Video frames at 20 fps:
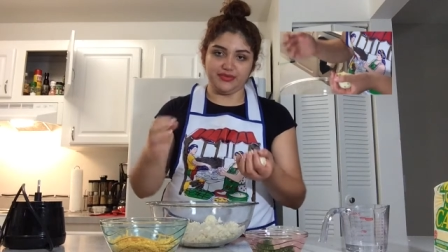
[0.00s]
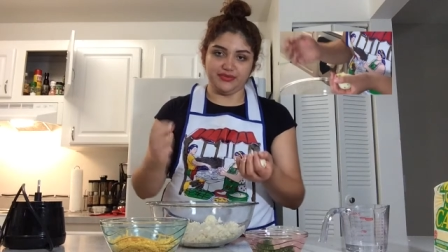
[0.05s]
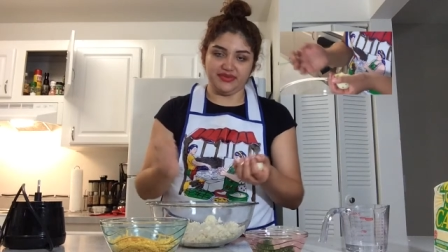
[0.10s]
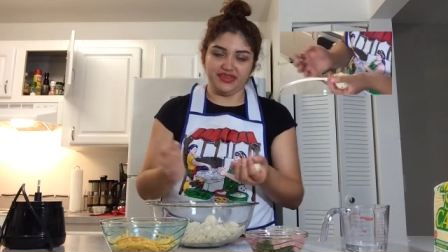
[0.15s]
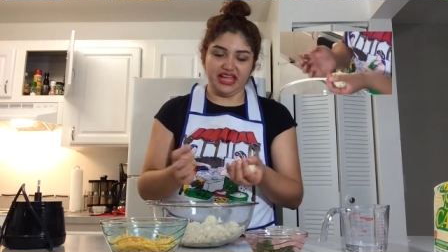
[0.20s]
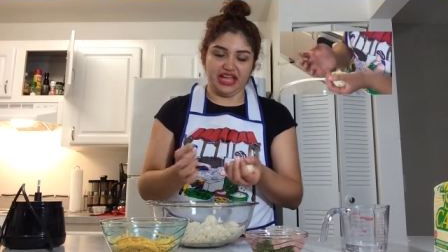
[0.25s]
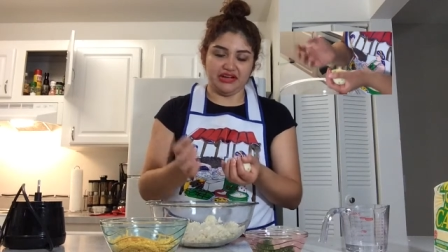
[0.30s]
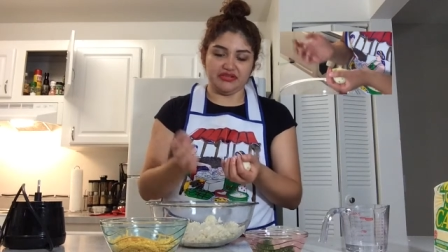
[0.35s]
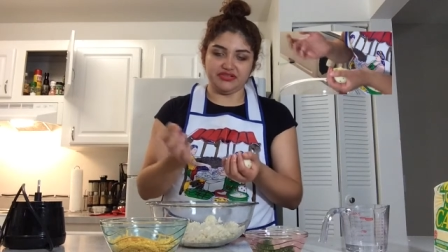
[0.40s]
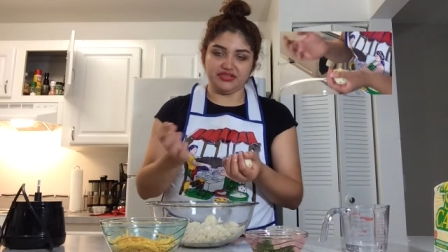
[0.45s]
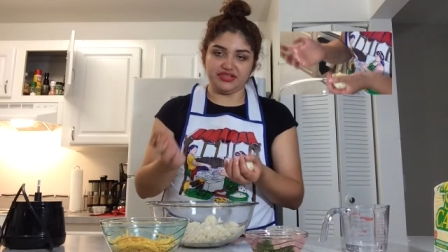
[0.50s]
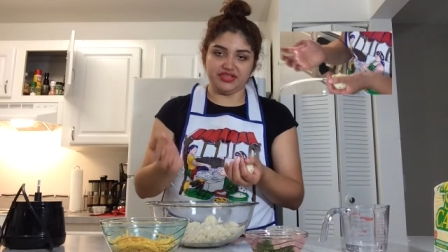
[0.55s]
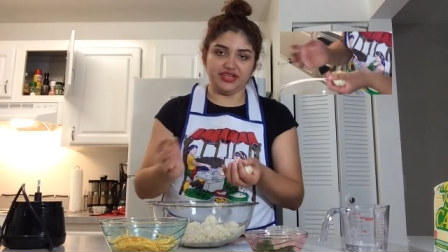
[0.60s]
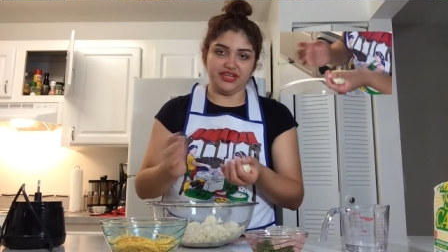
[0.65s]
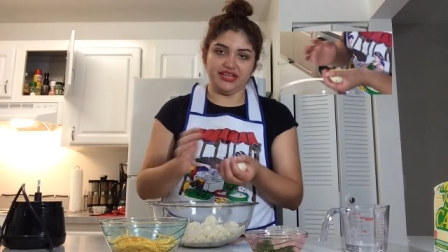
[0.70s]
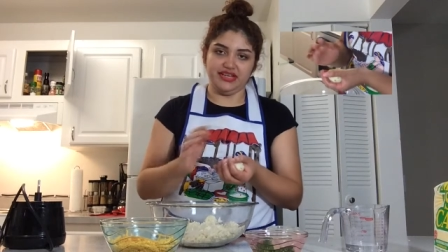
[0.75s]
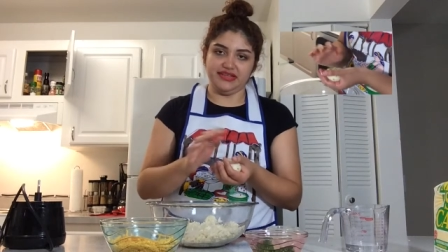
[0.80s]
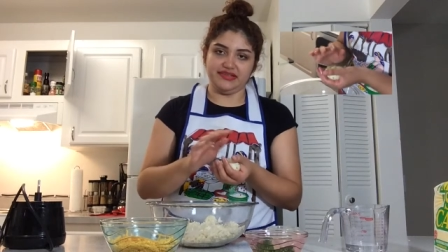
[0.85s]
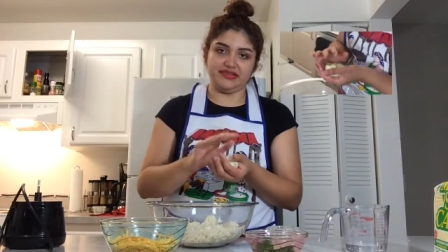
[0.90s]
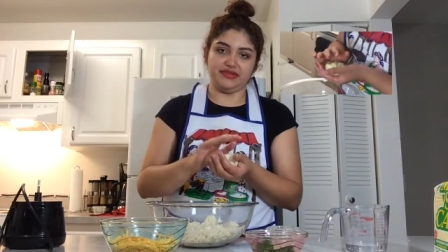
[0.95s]
without
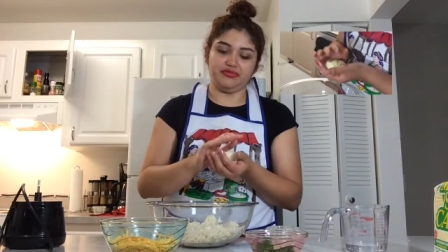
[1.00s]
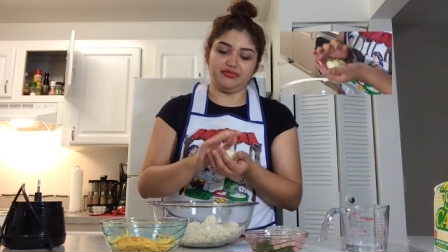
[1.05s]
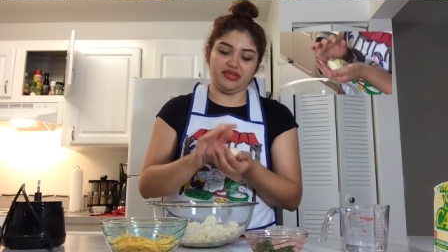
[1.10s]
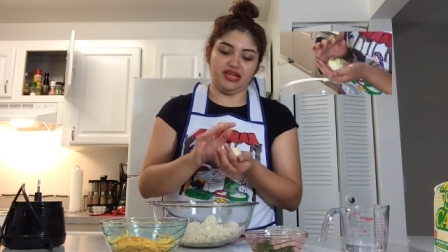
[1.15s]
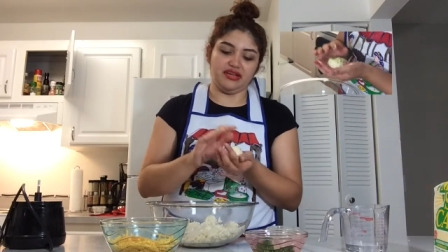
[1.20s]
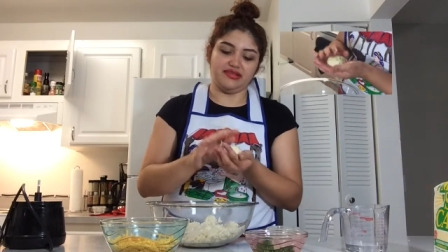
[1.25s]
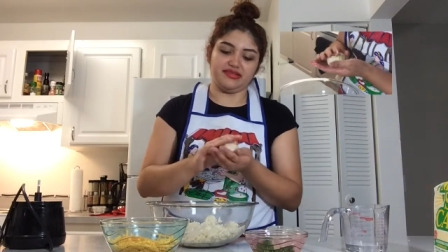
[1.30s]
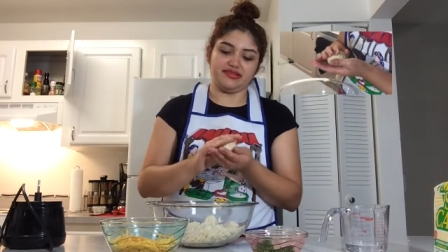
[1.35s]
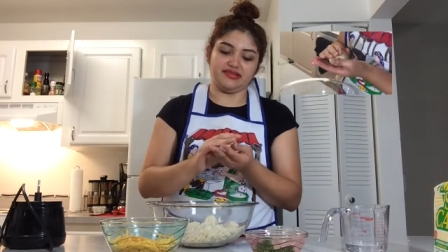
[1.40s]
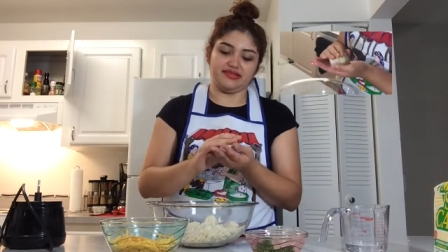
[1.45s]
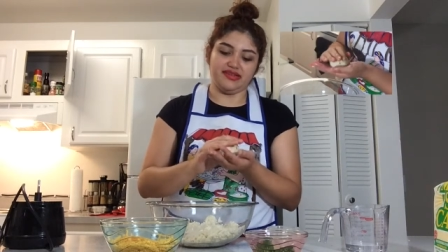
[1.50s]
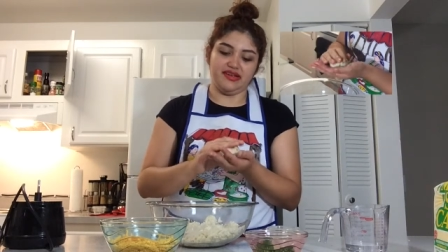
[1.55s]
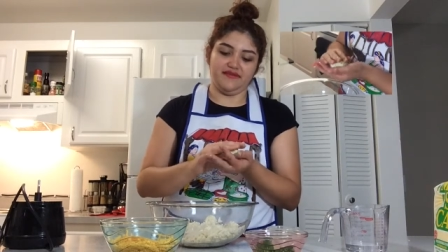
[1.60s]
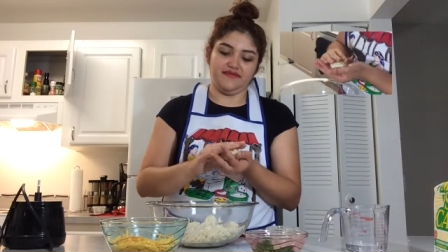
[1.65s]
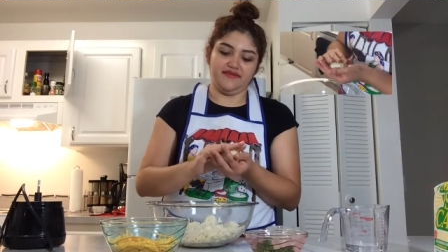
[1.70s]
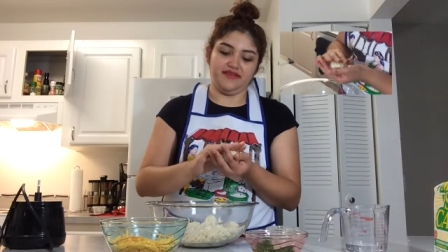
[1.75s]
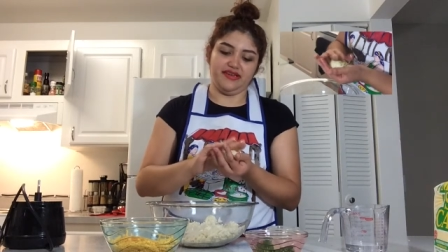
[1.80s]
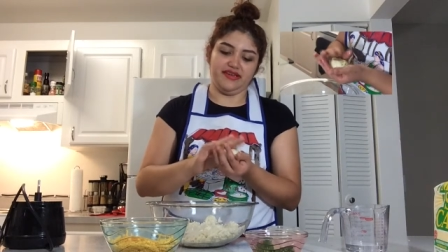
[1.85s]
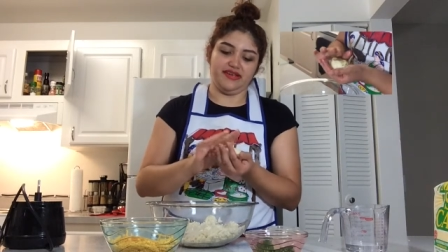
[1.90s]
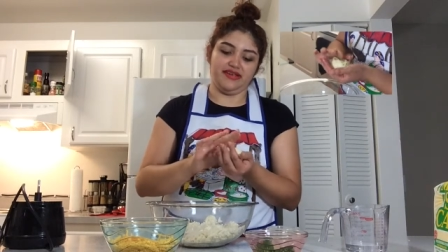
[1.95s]
cheese and without
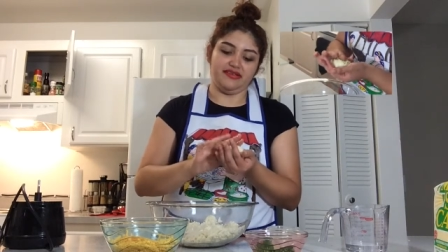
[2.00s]
stuffing,